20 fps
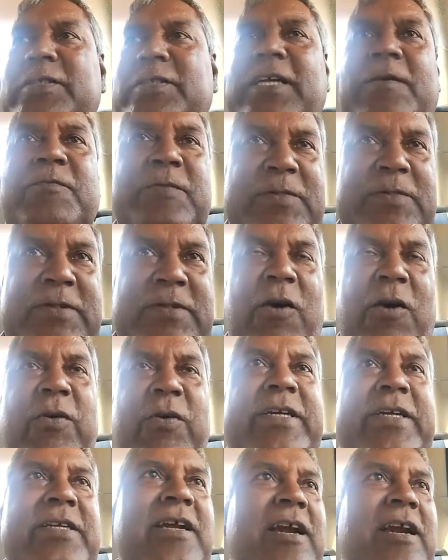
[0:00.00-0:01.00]
have. Now I
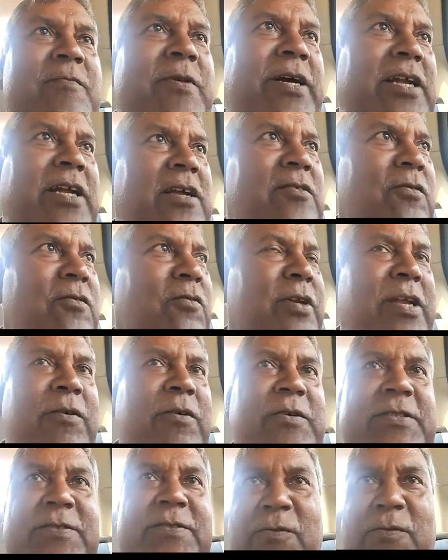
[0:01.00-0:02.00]
retired, but I when I
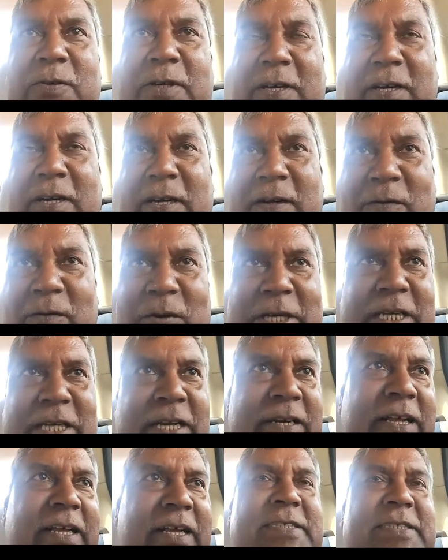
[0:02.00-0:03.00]
was working at
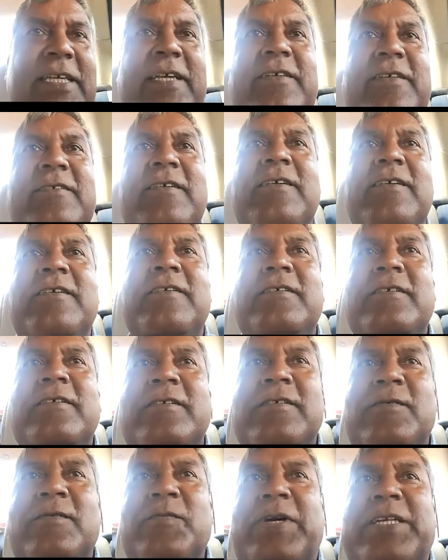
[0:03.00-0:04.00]
ISI,
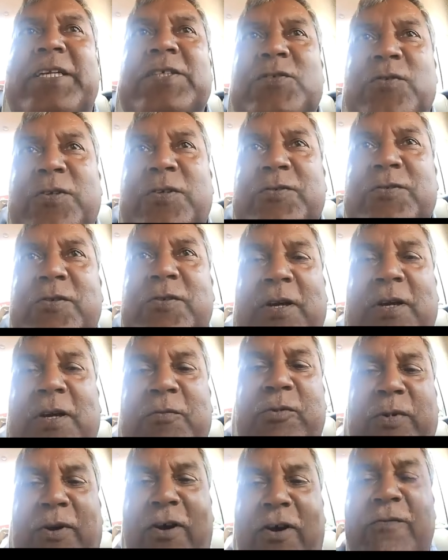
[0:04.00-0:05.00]
many students would come
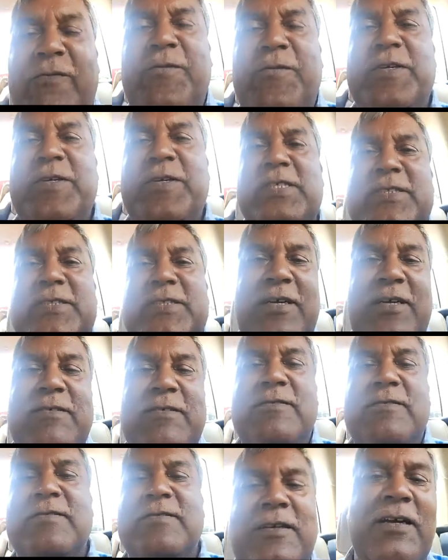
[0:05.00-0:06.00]
to my office
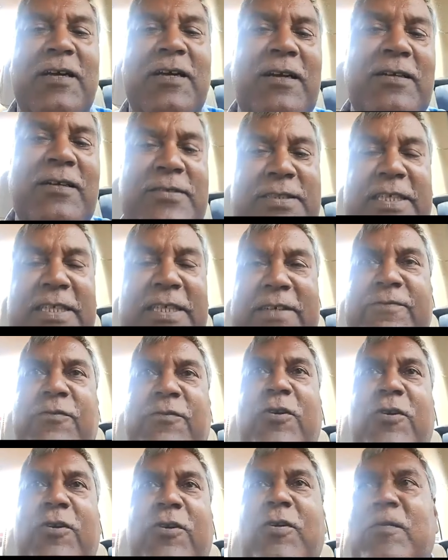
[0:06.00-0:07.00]
and seek
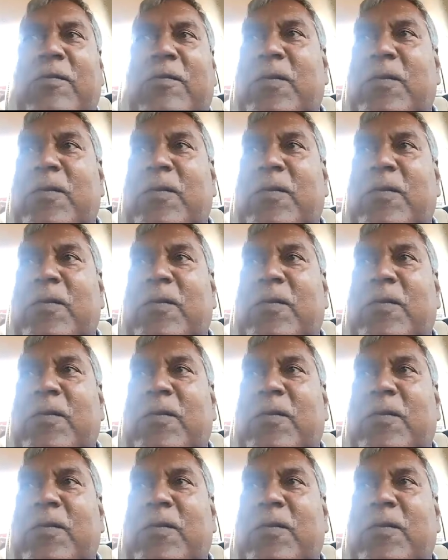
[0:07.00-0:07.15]
for